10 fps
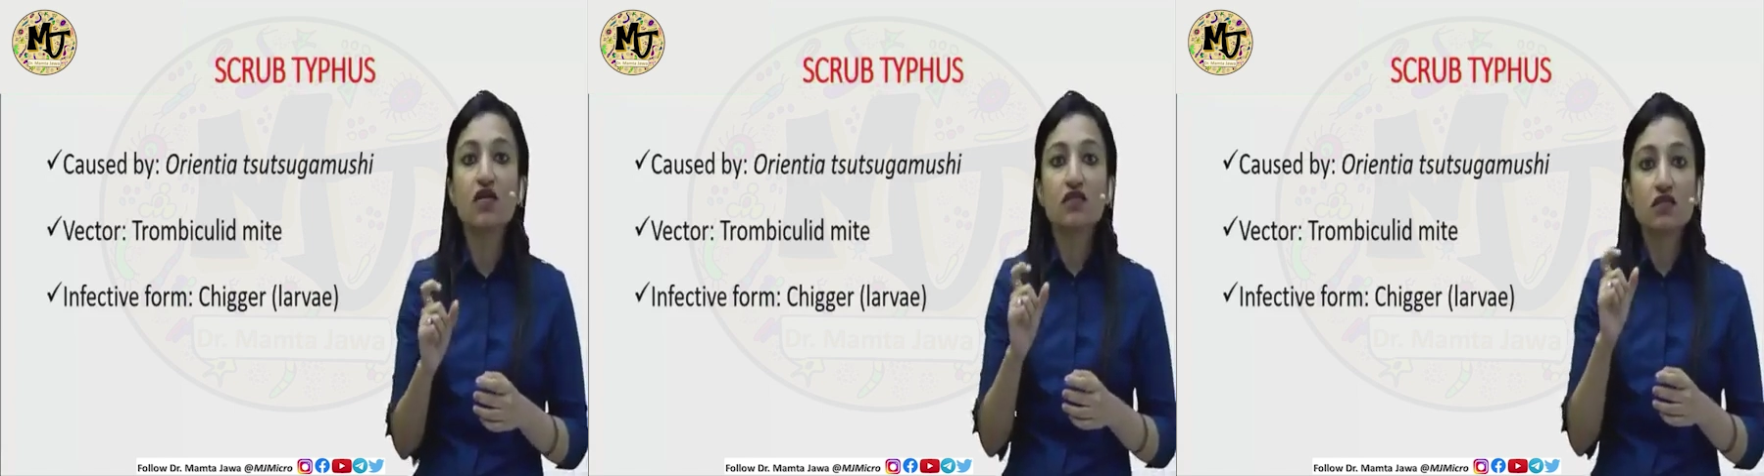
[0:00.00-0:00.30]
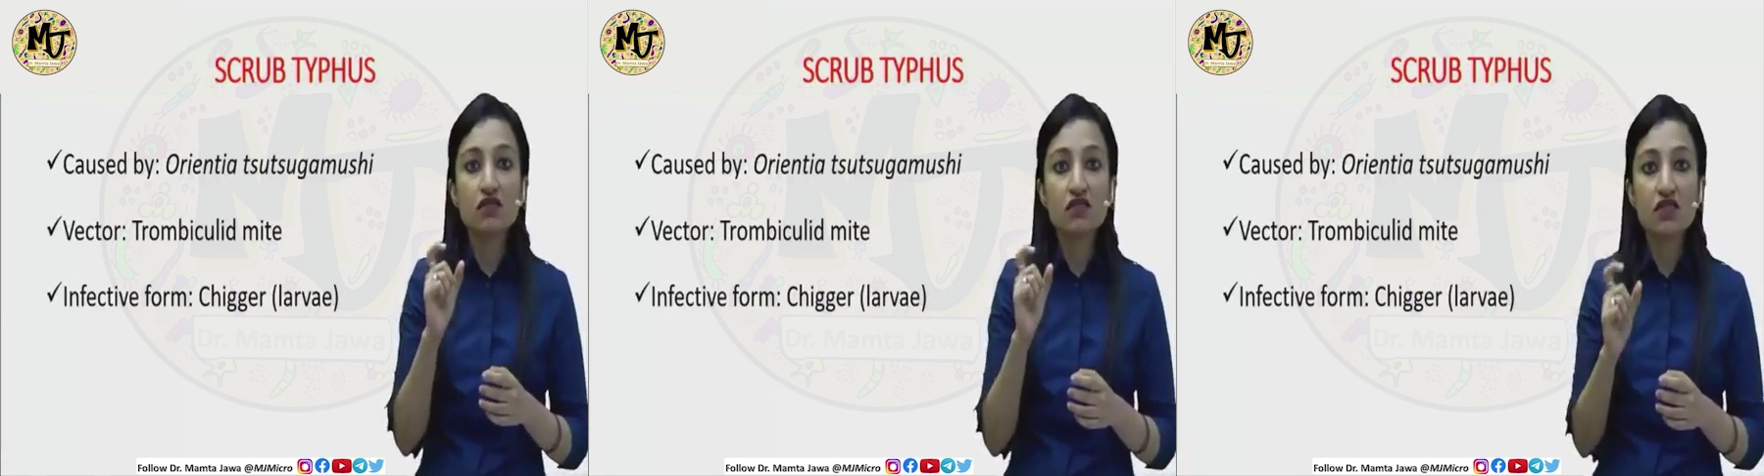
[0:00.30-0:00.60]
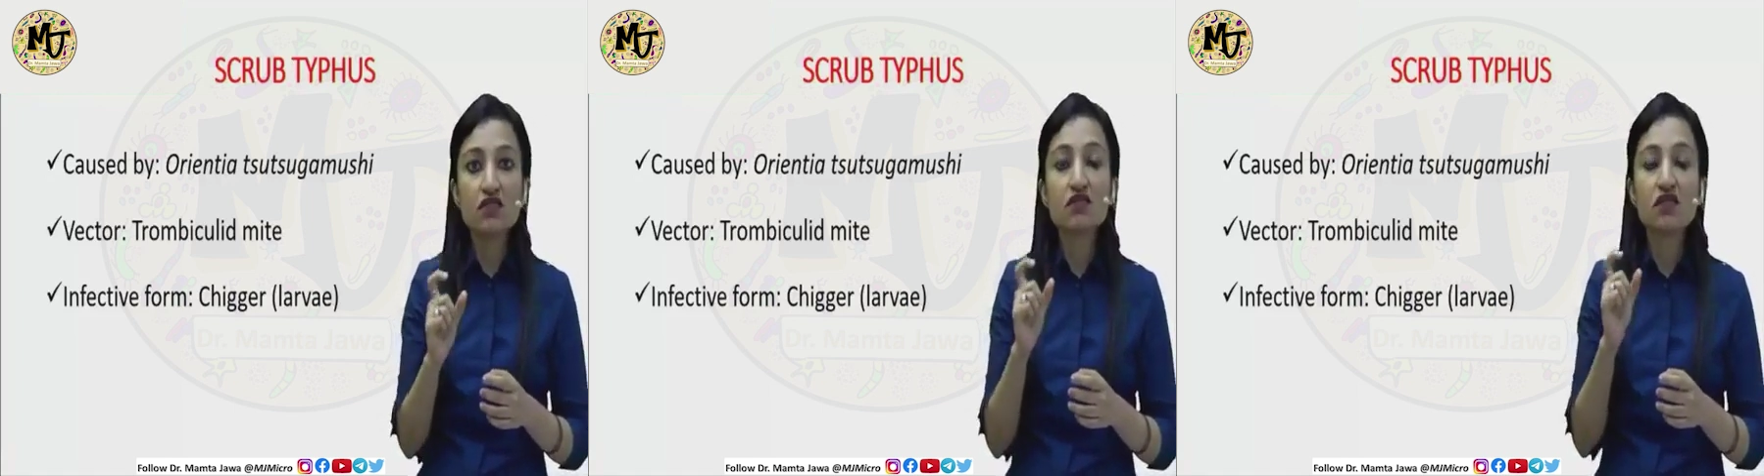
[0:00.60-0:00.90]
the
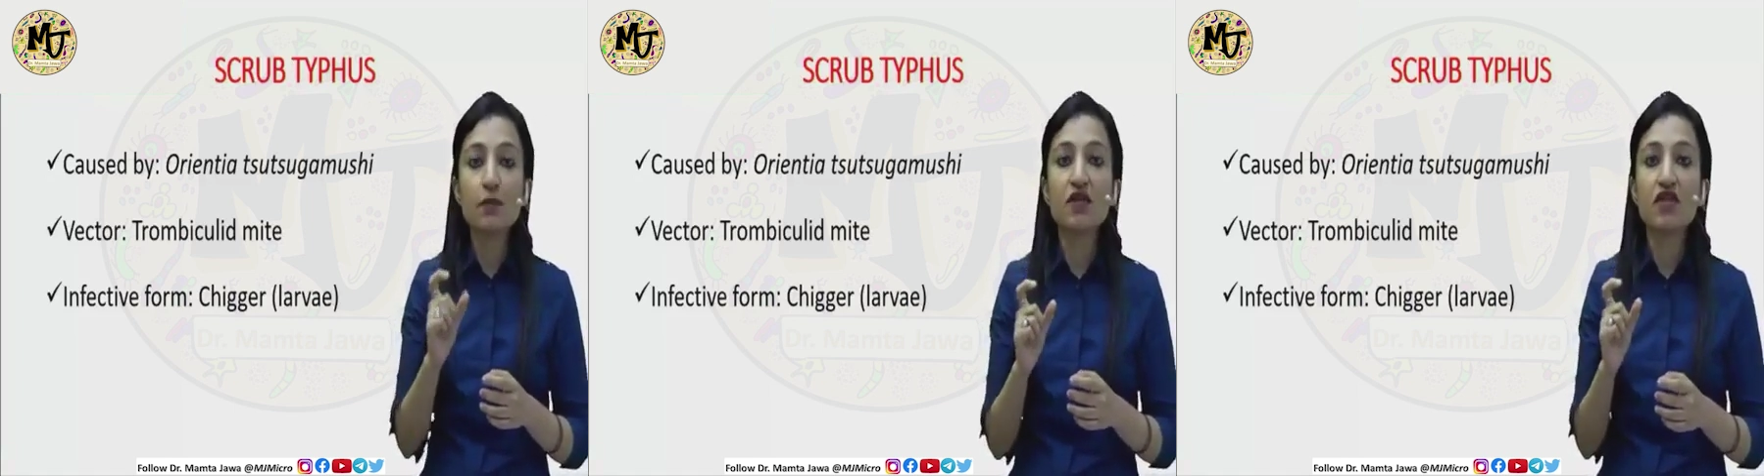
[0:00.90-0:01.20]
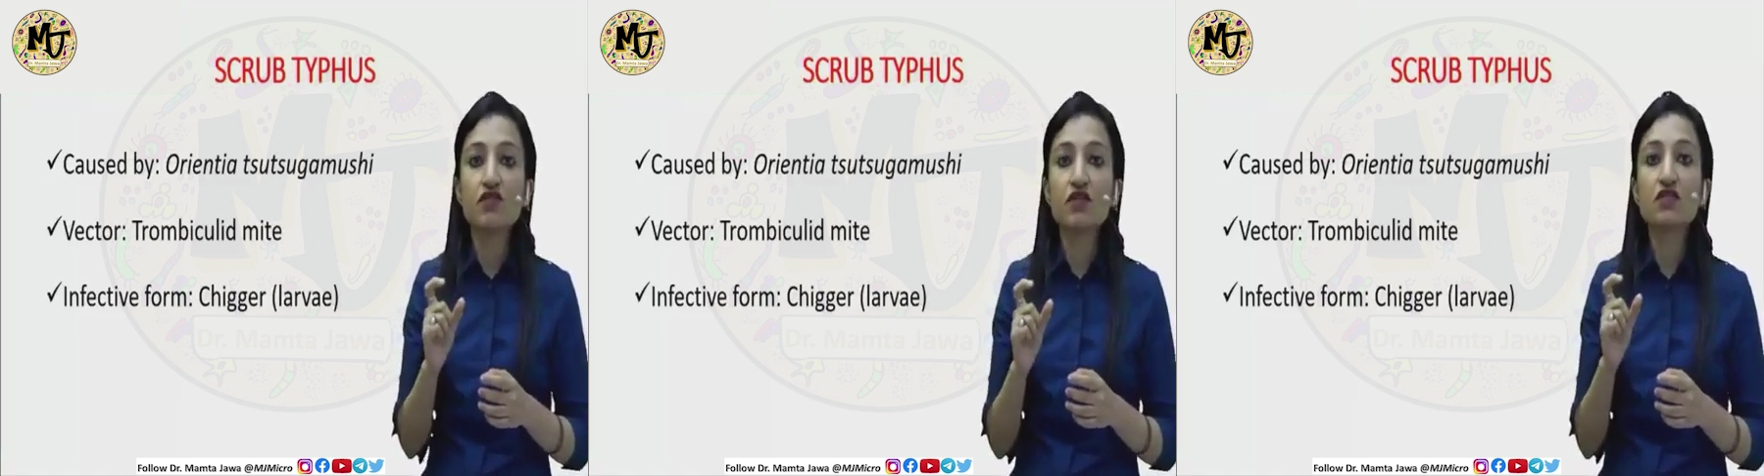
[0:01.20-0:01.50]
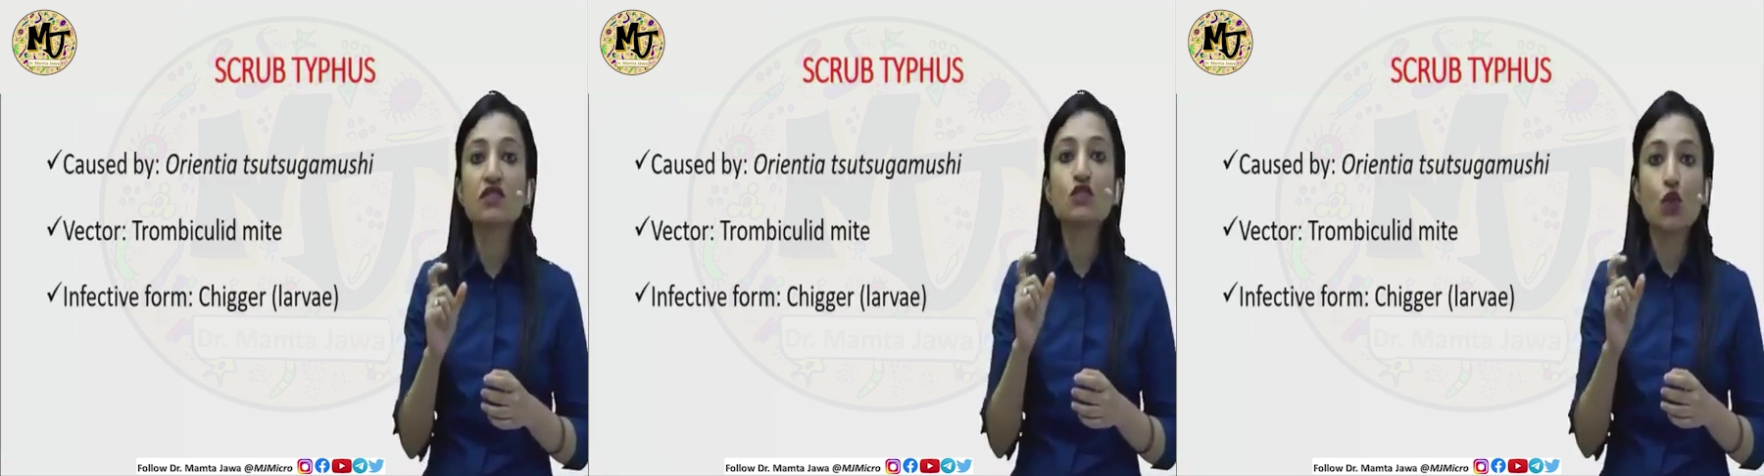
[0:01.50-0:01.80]
disease scrub typhus
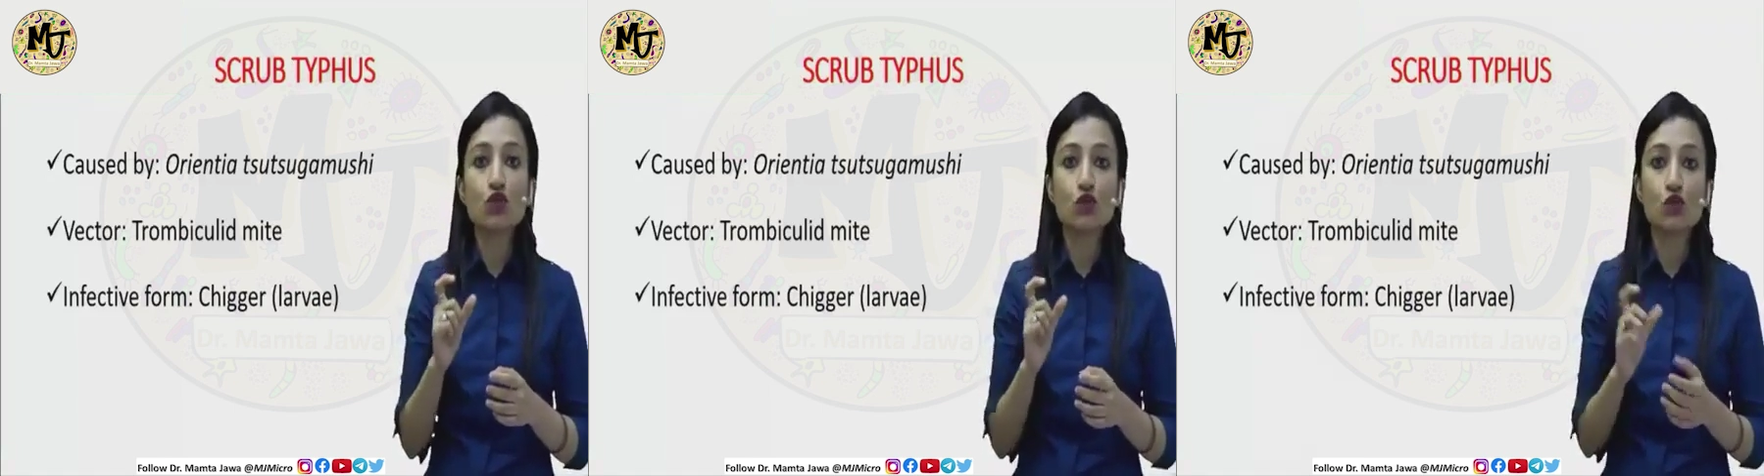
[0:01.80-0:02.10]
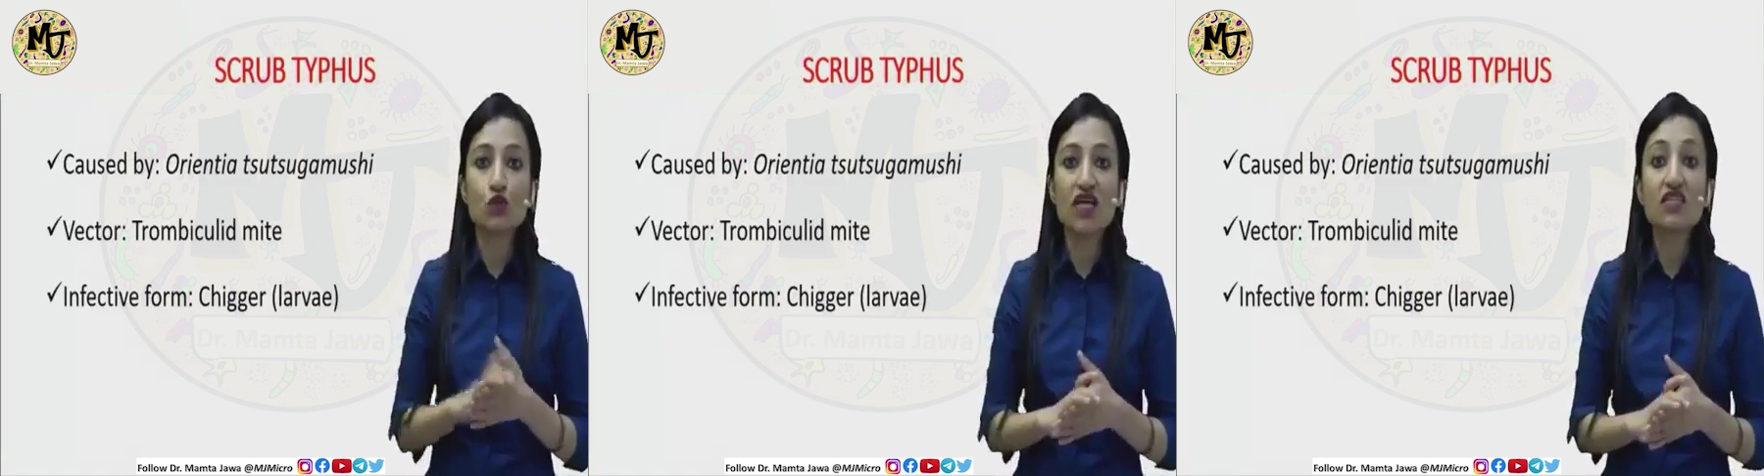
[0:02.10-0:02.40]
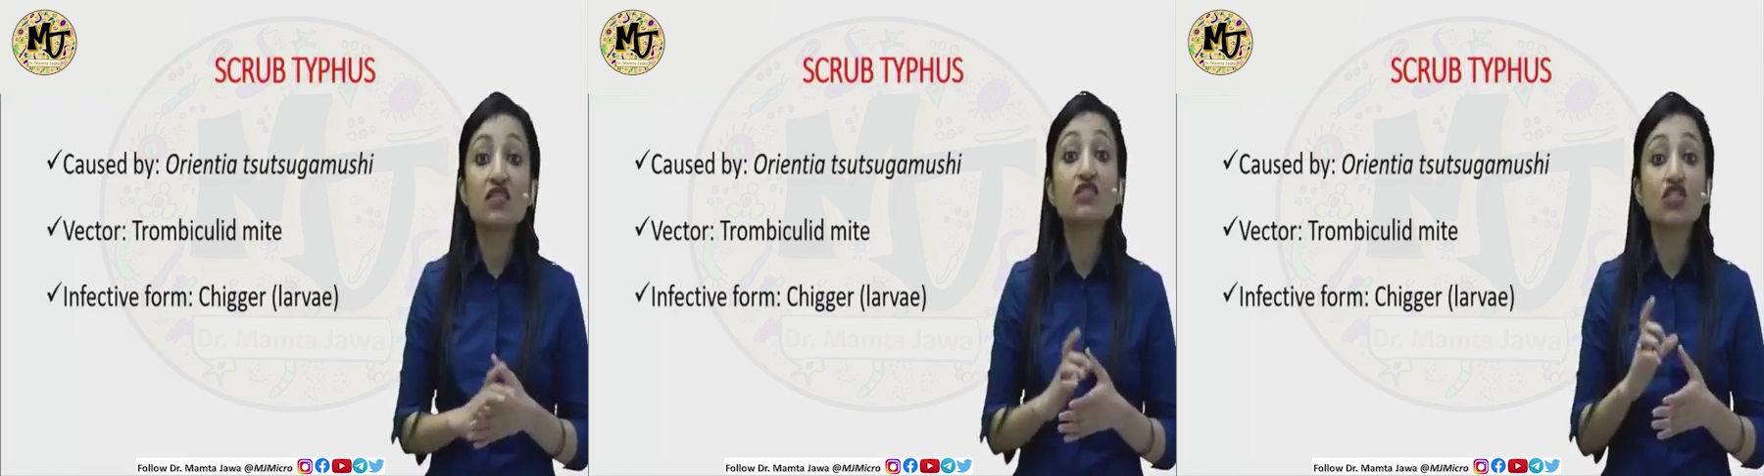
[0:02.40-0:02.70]
is also known
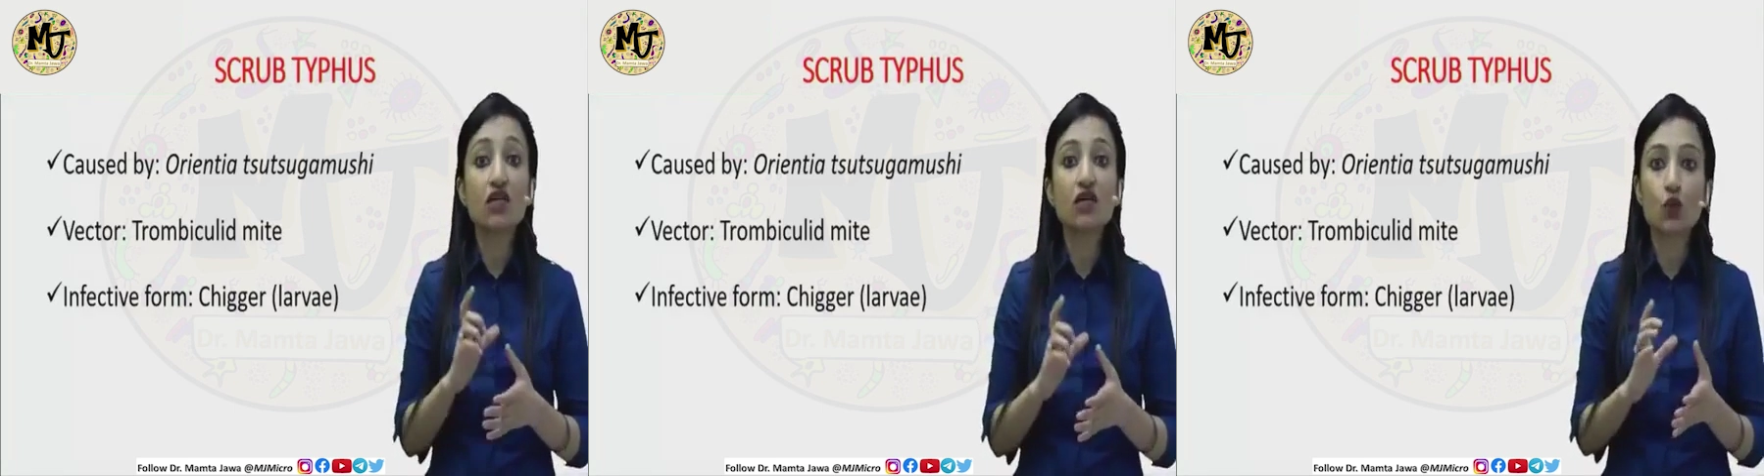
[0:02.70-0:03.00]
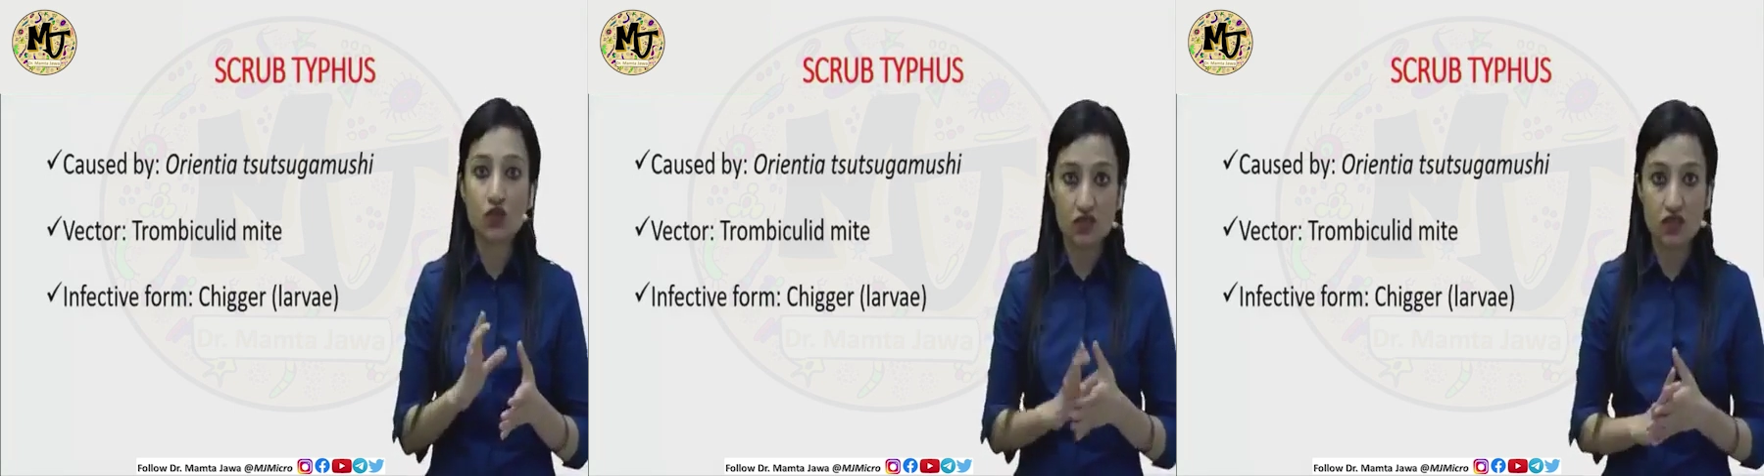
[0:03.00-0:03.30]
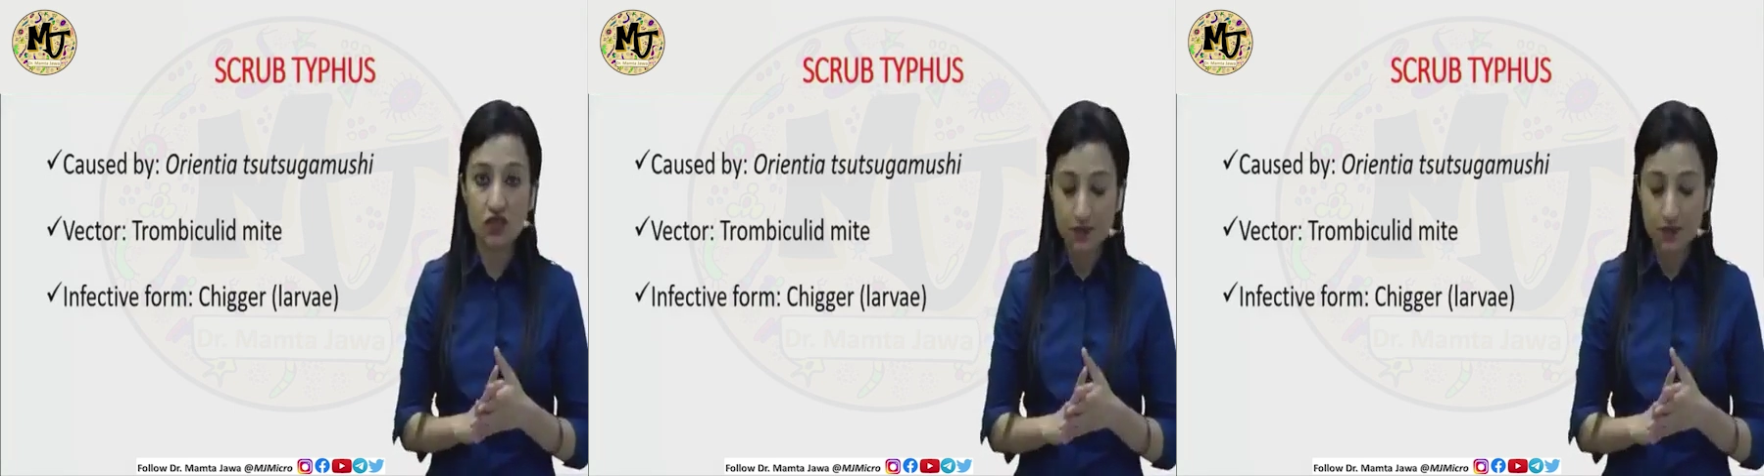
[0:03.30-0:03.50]
as chiggerosis.